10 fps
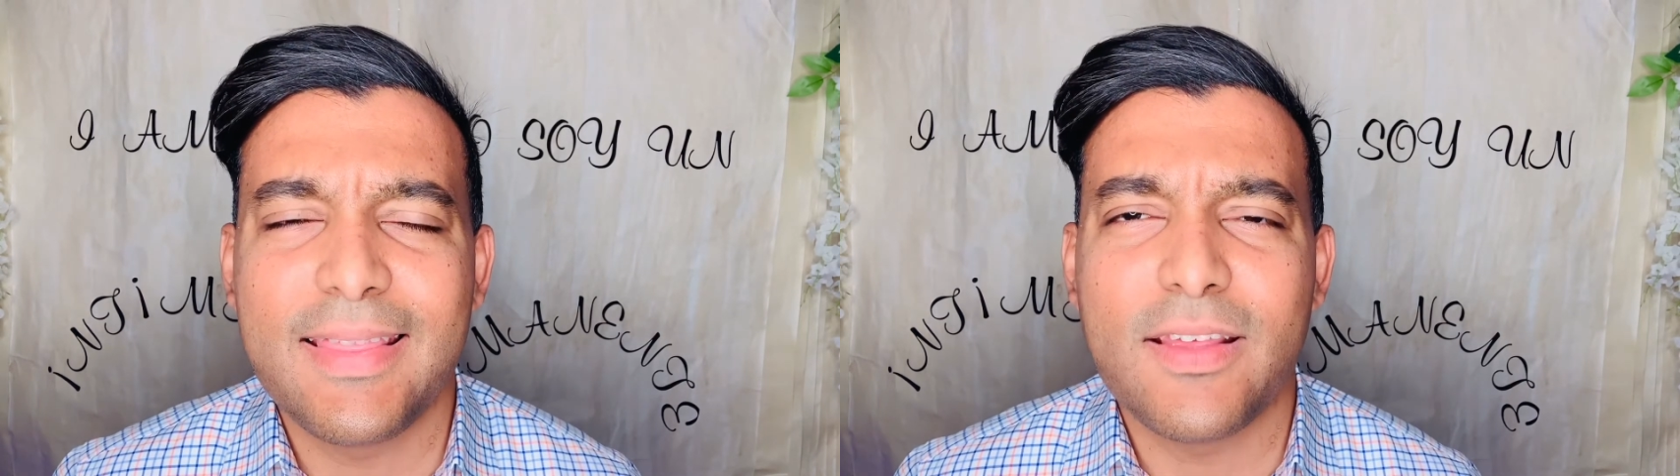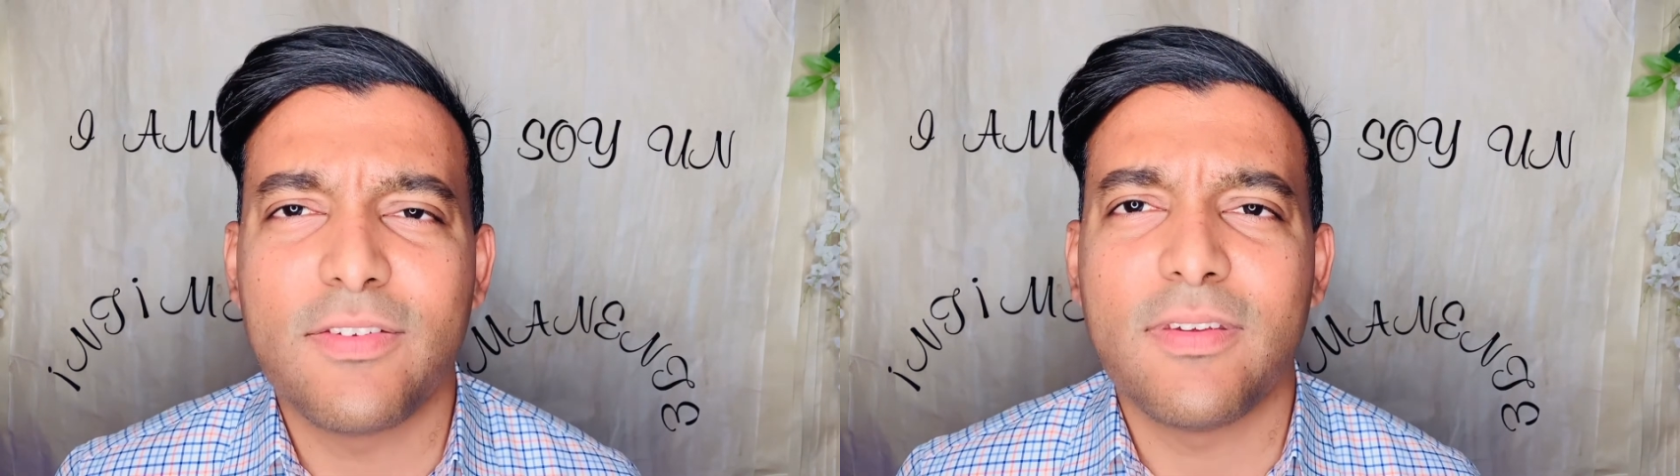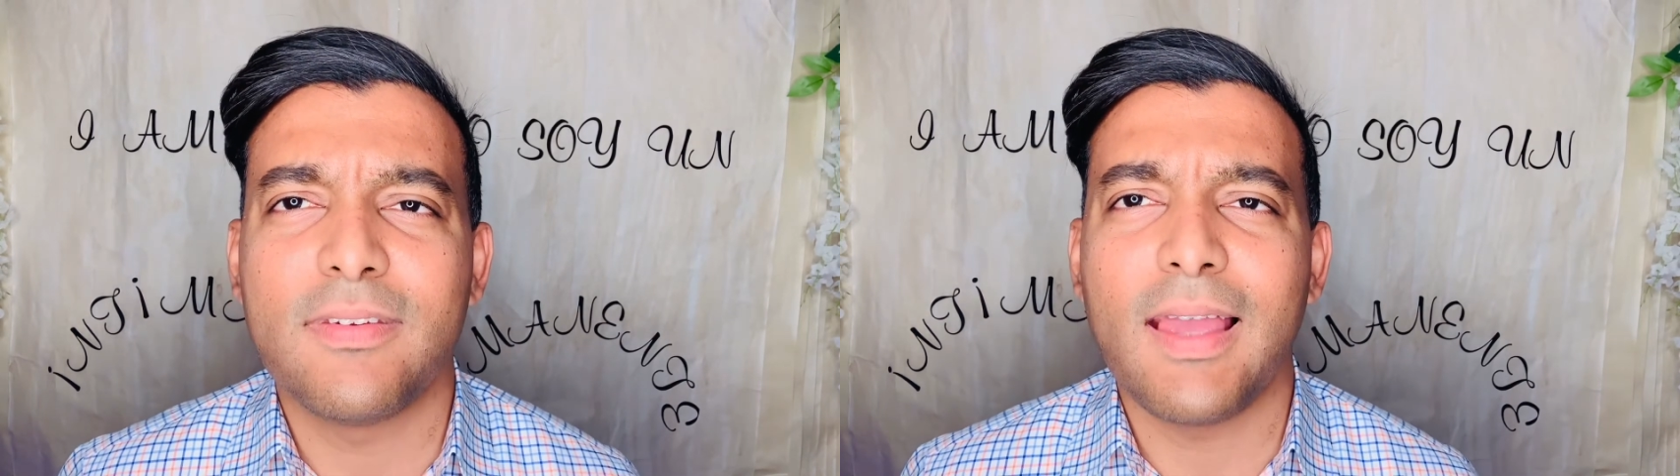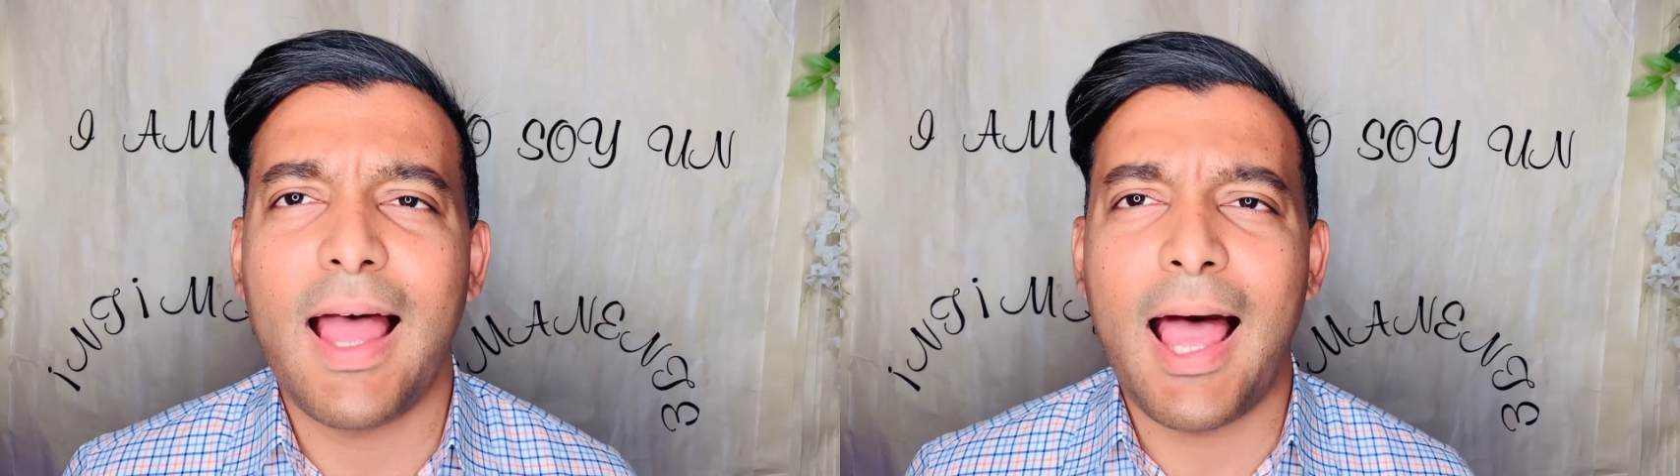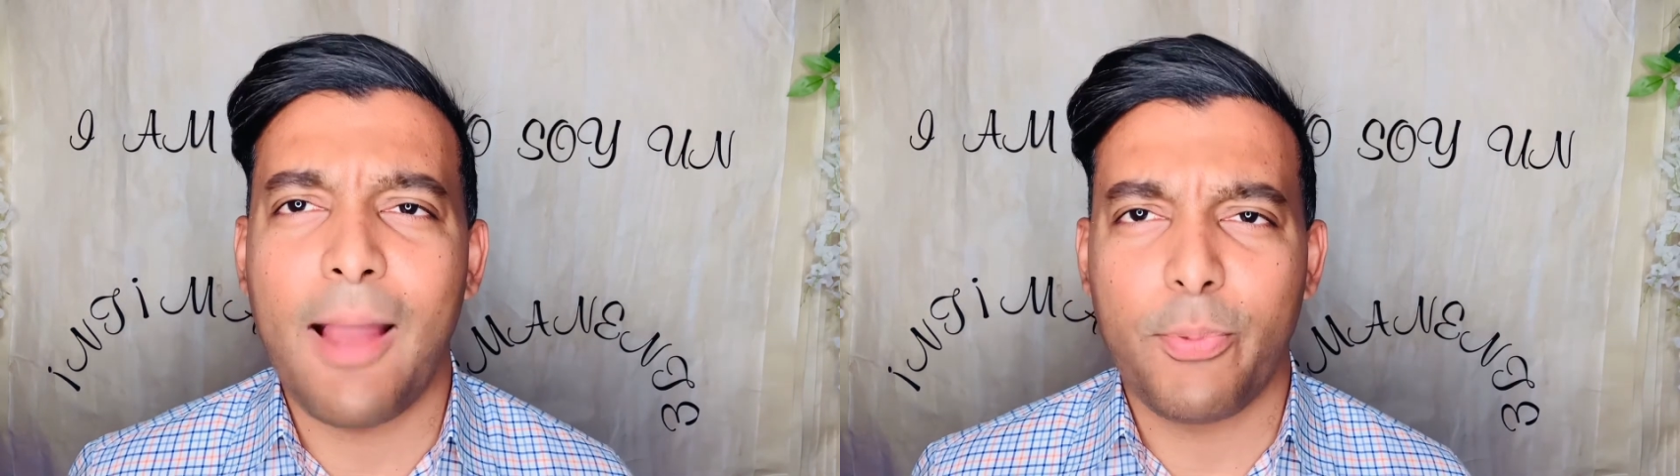This is
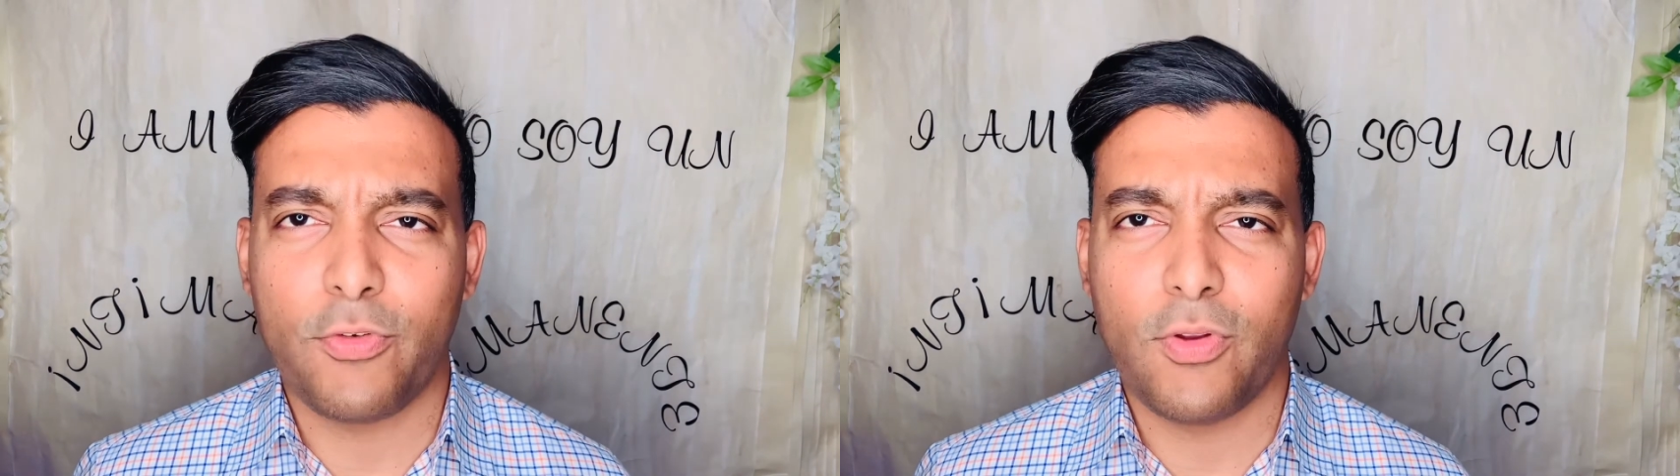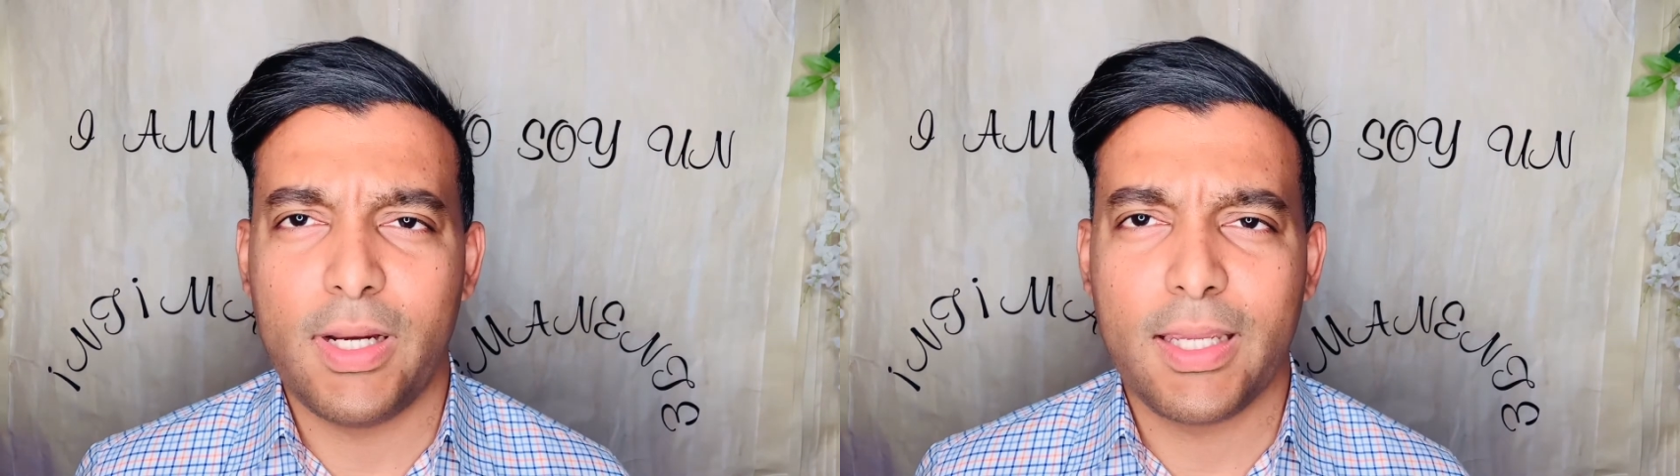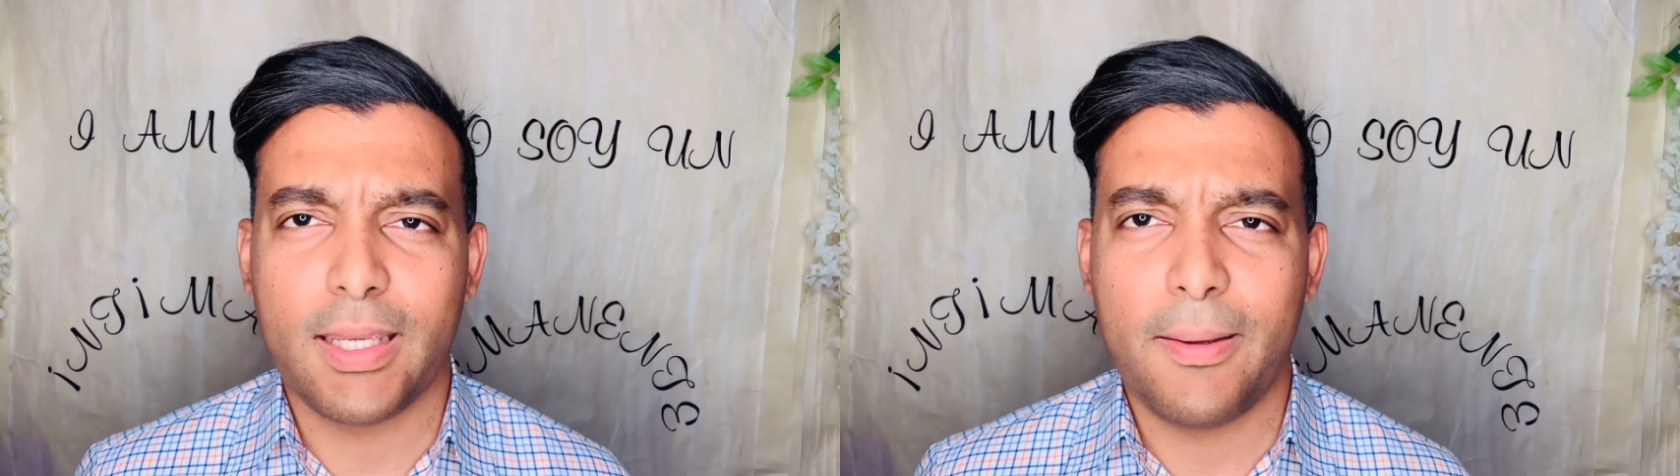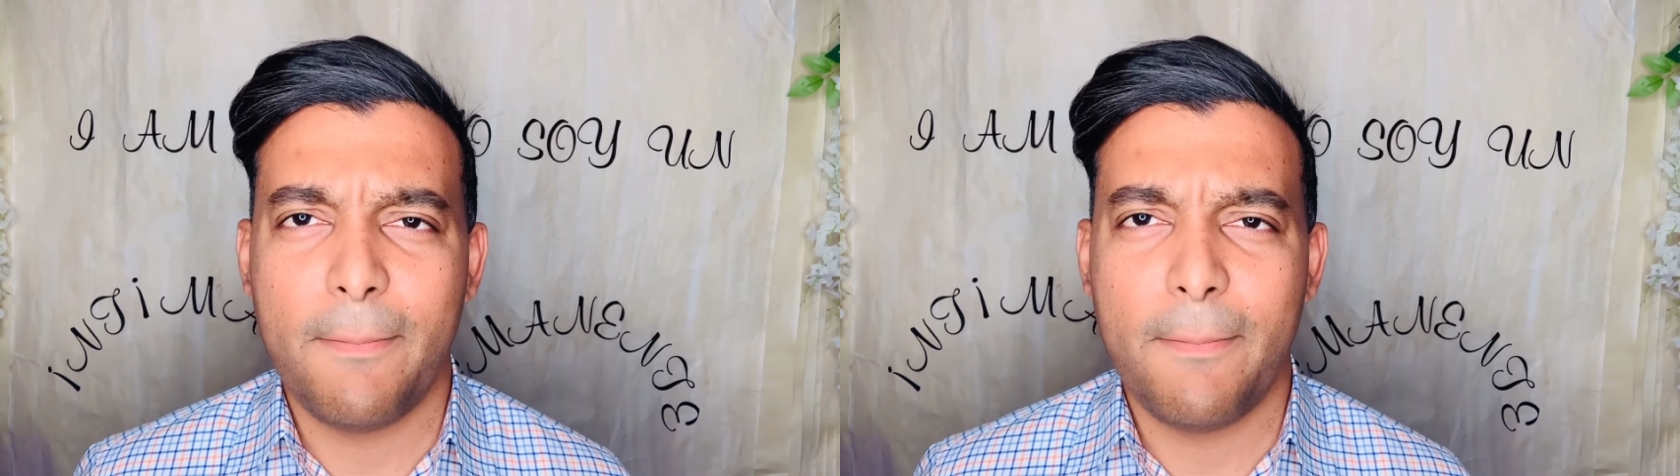Apostolic